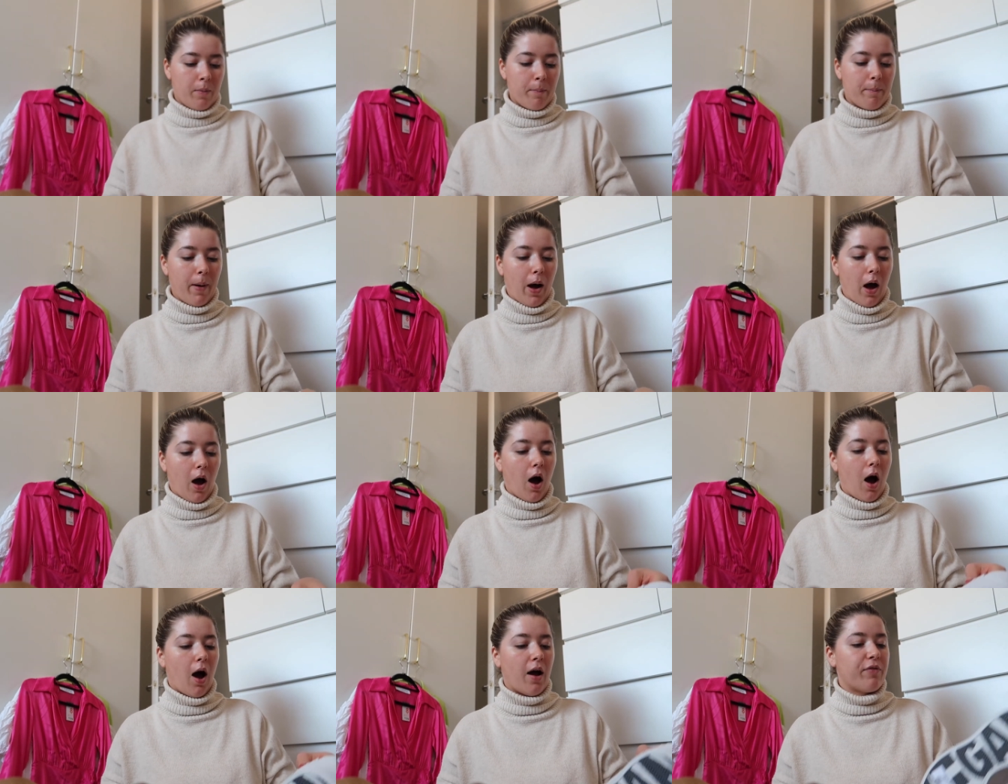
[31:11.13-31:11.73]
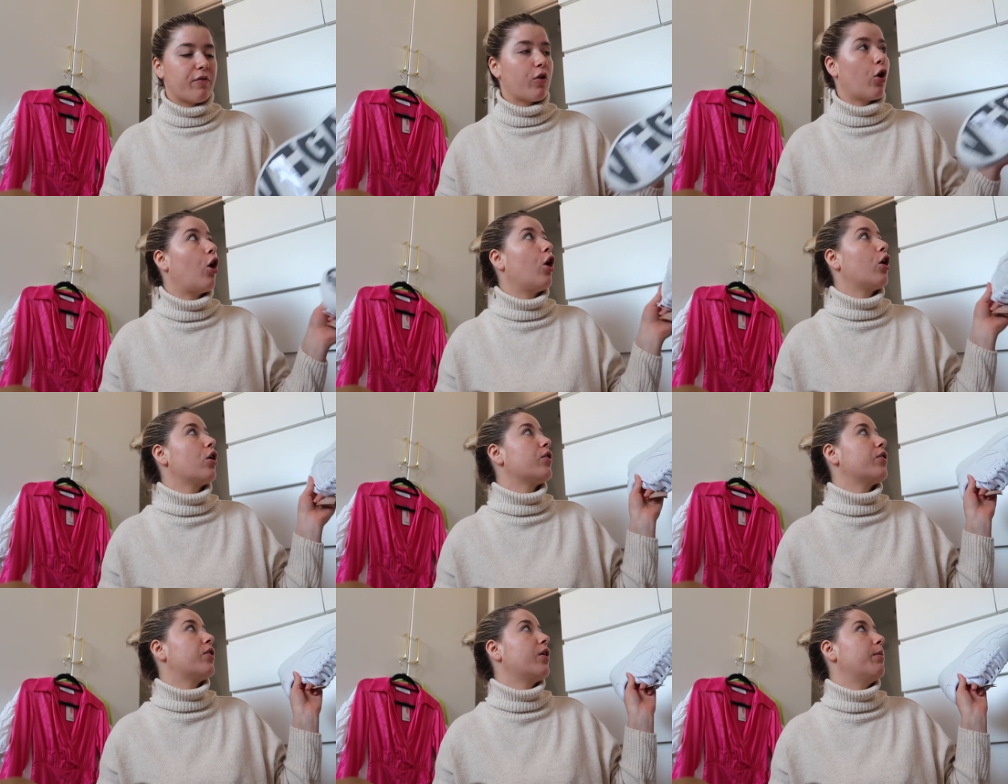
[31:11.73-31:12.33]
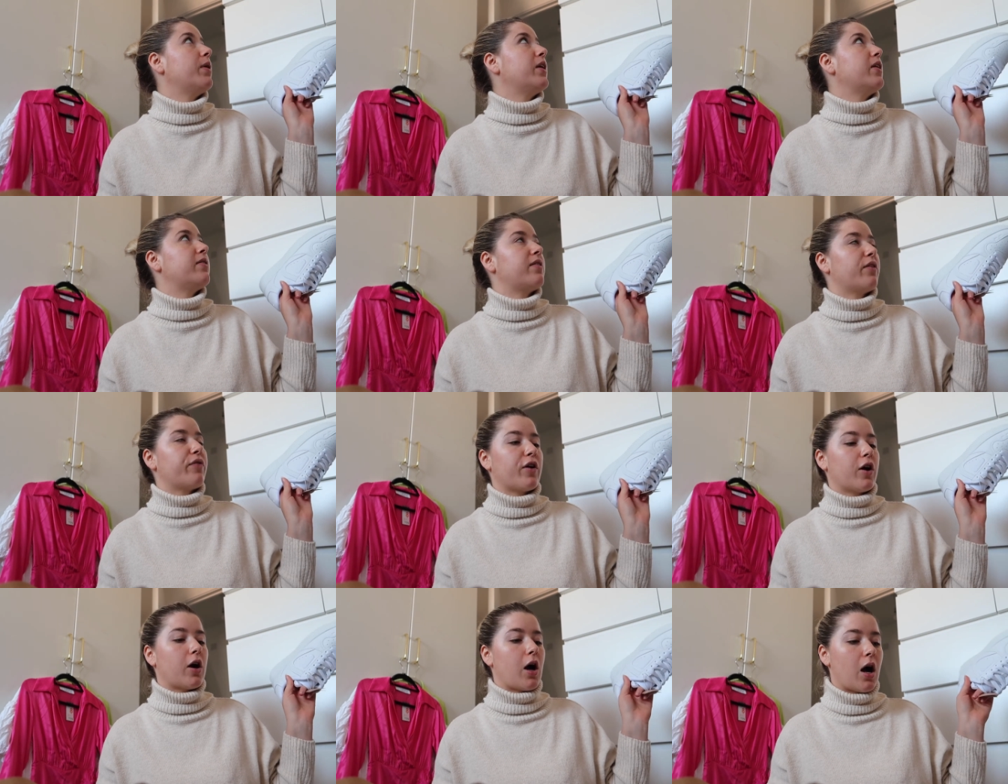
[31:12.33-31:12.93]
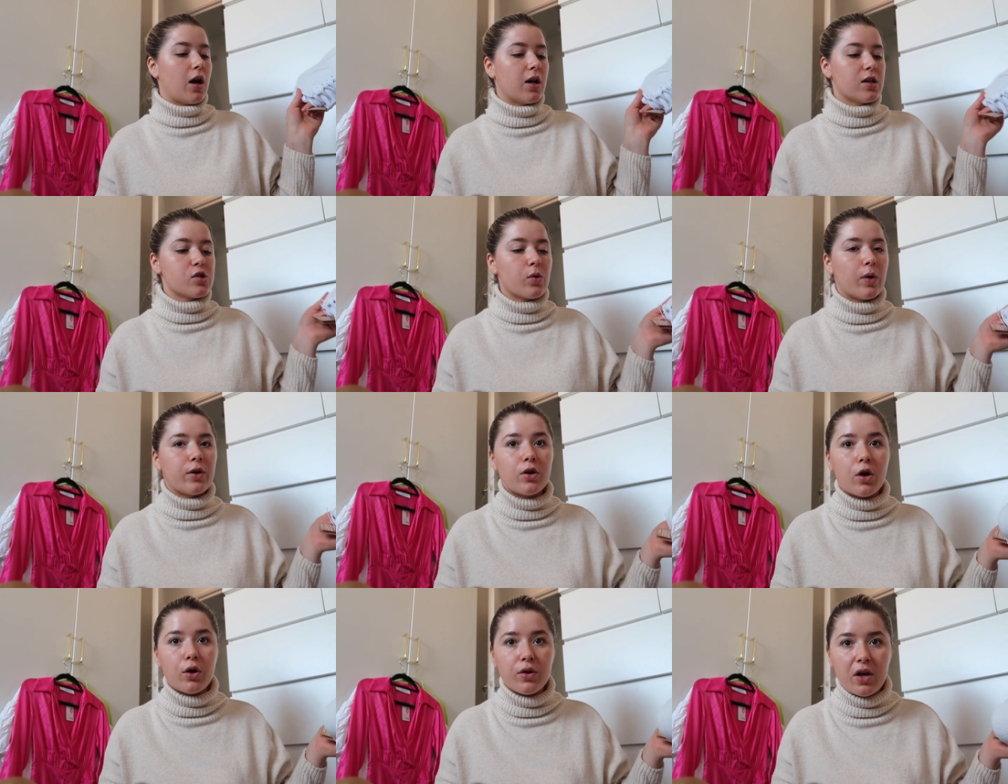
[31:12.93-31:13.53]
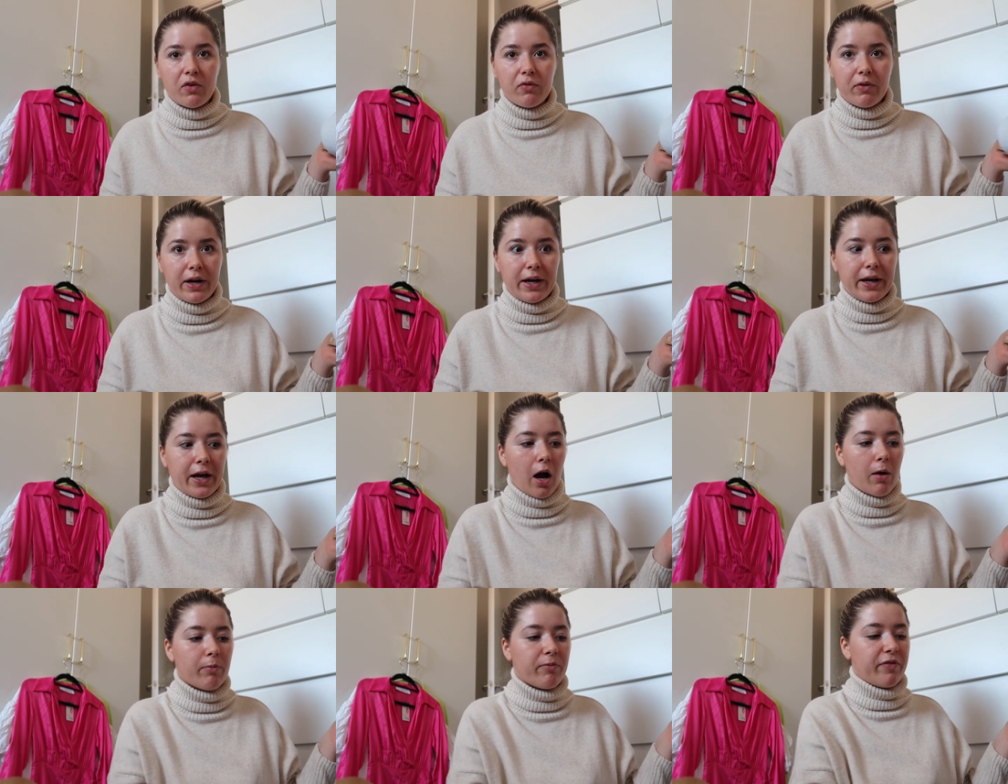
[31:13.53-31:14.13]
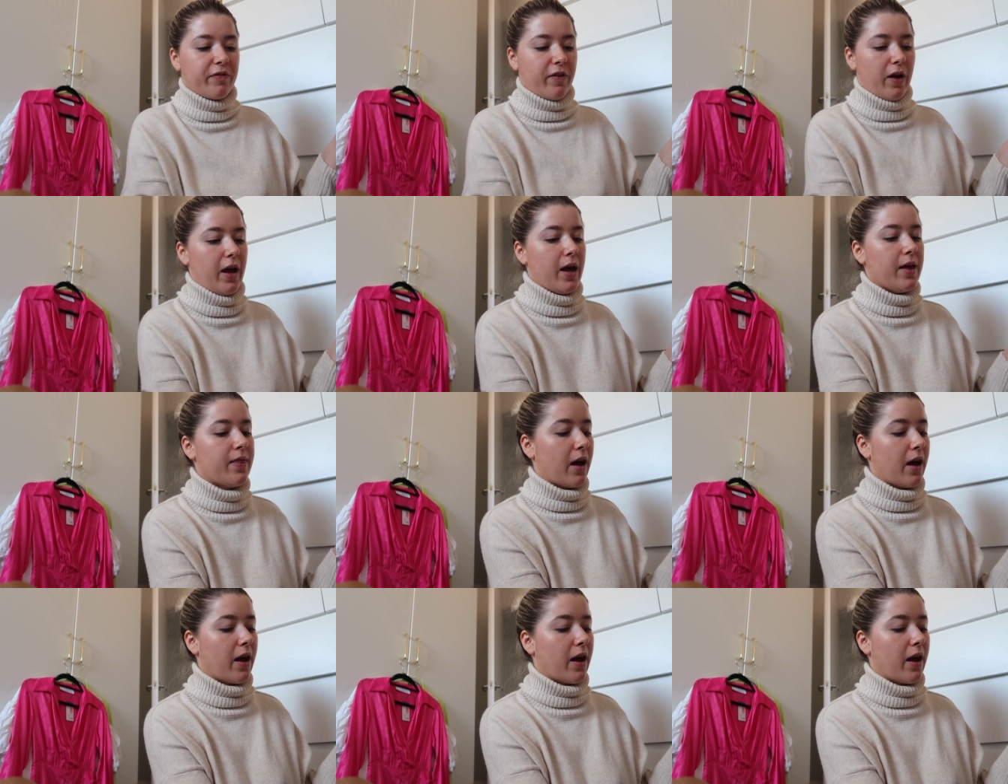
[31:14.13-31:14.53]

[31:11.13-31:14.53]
but I've got them in a different color, so I know they're really comfy.